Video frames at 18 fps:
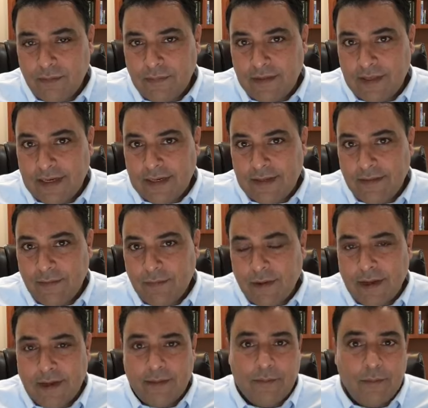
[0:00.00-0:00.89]
getting their
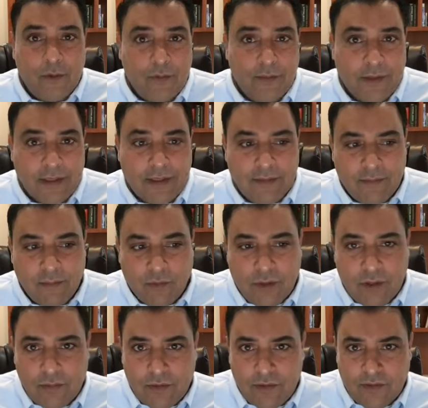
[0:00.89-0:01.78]
body moving. And
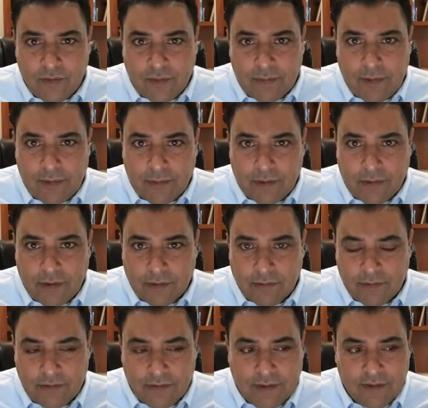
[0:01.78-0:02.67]
one of the reasons why people don't
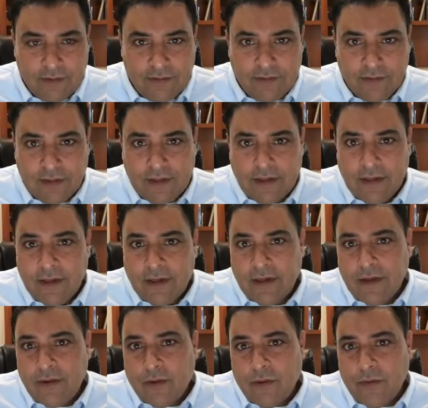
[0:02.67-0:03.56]
exercise
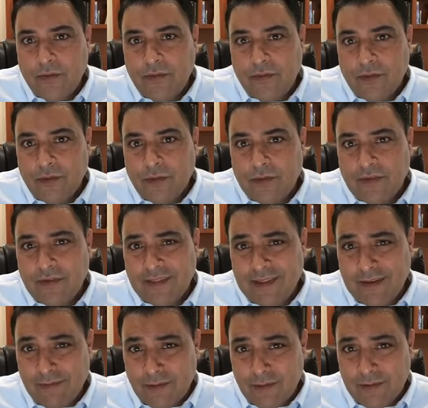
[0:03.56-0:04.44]
also is that
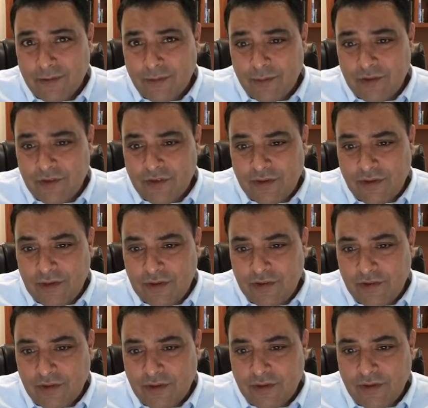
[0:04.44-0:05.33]
they have frontal lobe
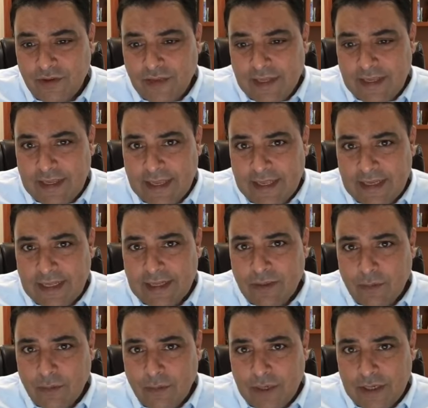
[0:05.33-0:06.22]
degeneration. They can't
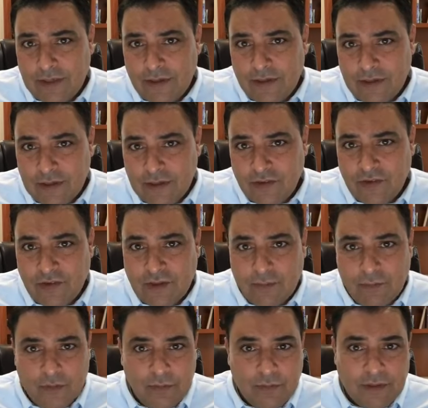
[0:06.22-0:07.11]
get their brain to
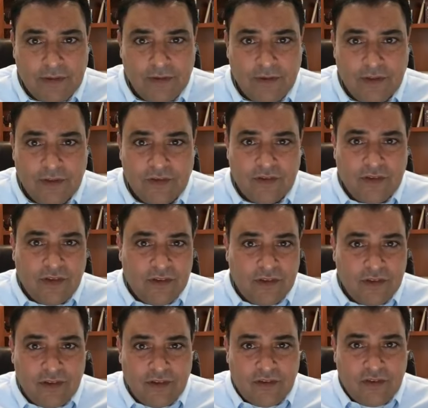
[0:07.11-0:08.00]
initiate movement, so they're
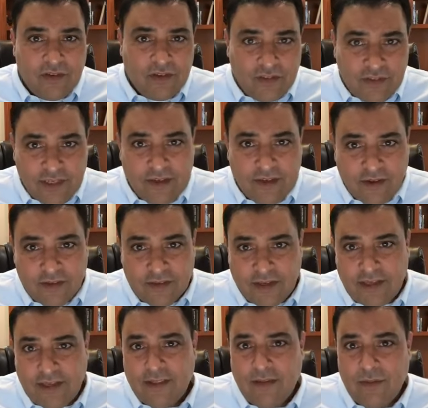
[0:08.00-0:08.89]
just sitting all
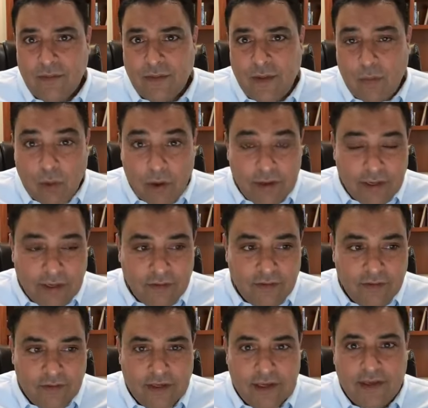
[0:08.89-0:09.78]
day, and they want to
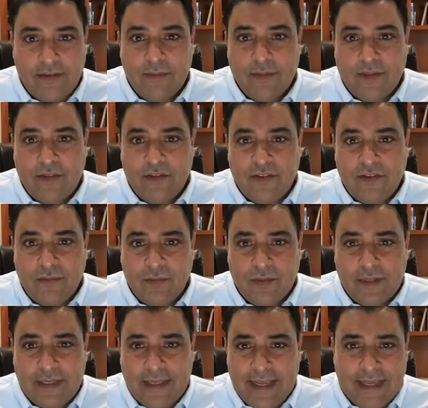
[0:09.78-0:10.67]
exercise, but they just
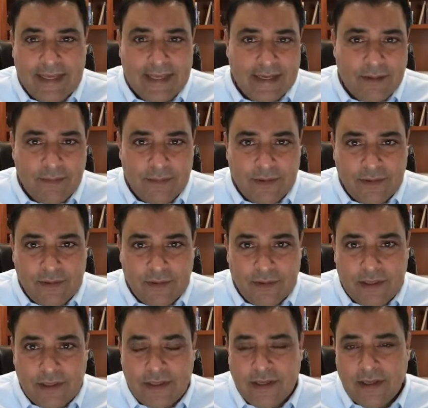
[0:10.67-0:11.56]
really can't get up and do
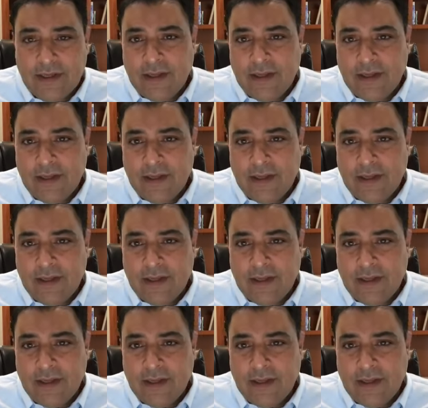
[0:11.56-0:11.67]
it.